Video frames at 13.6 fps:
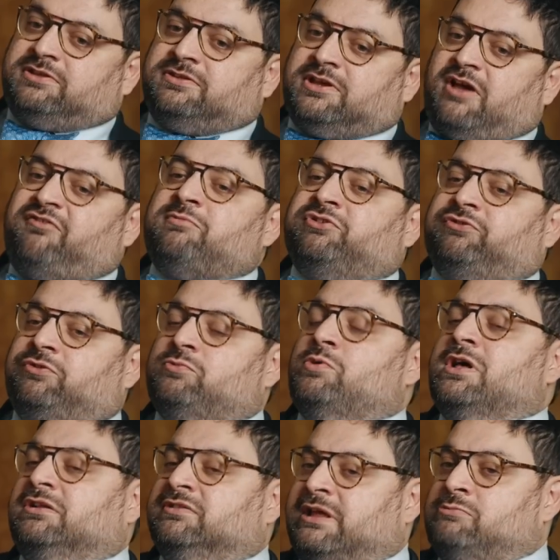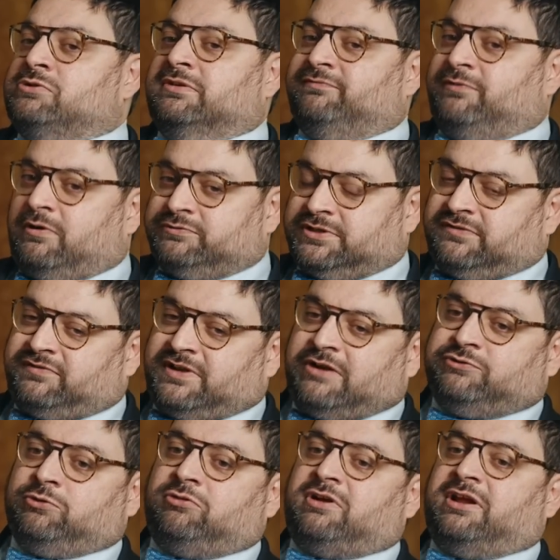the governments of the world that were involved in the
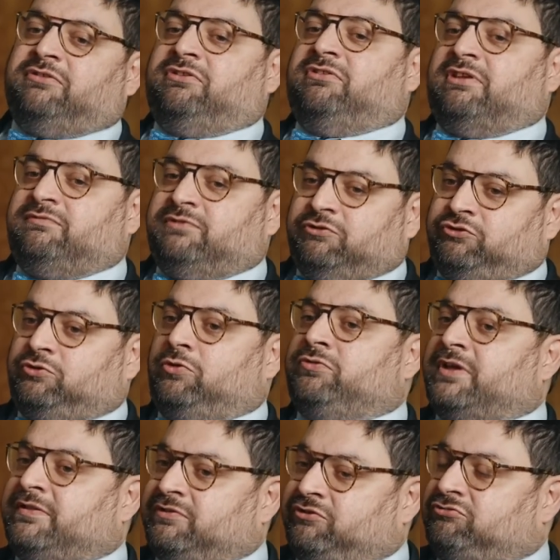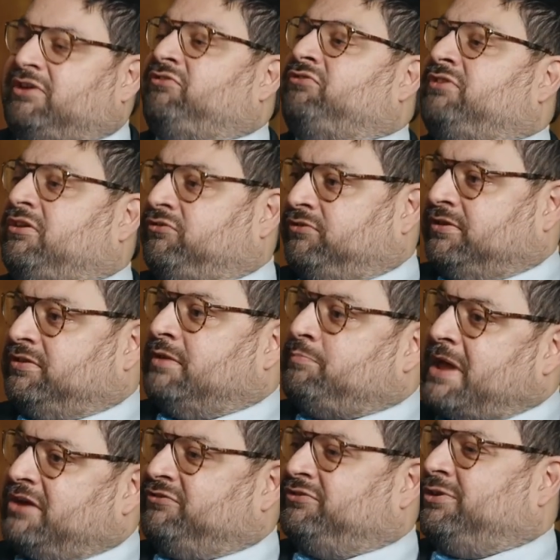financial crisis have ensured that the stress testing that
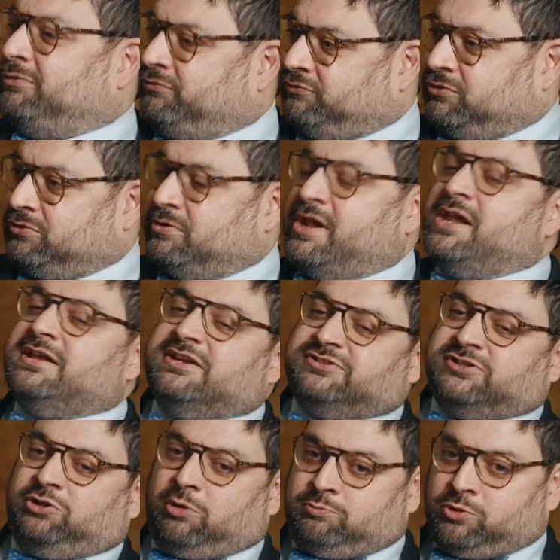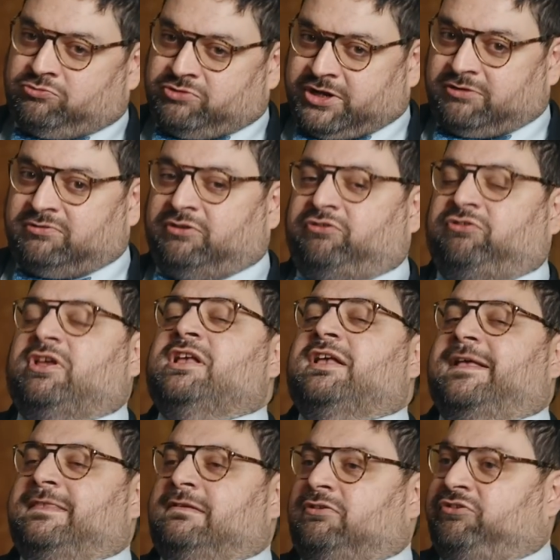banks go through mm. is a lot more rigorous,
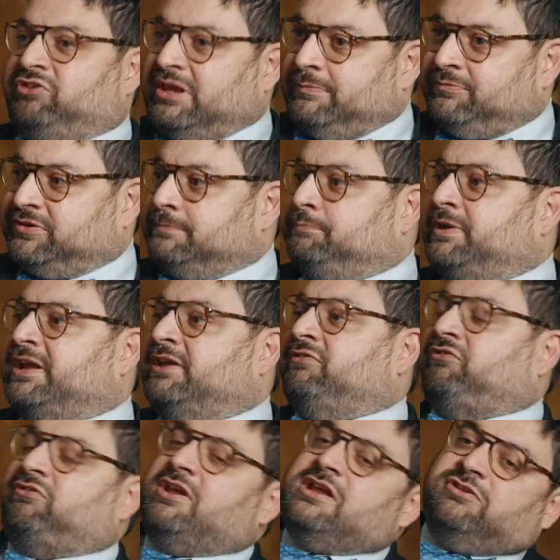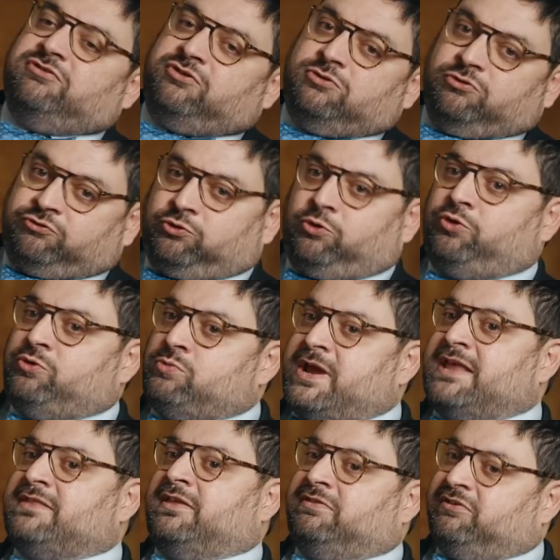and there are schemes in place. So you saw the
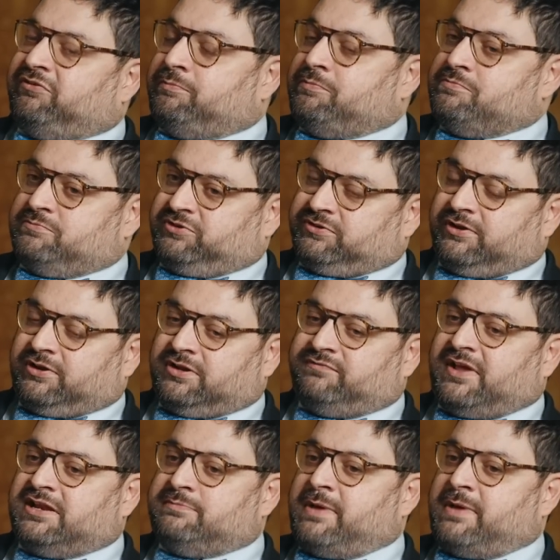way that this Silicon Valley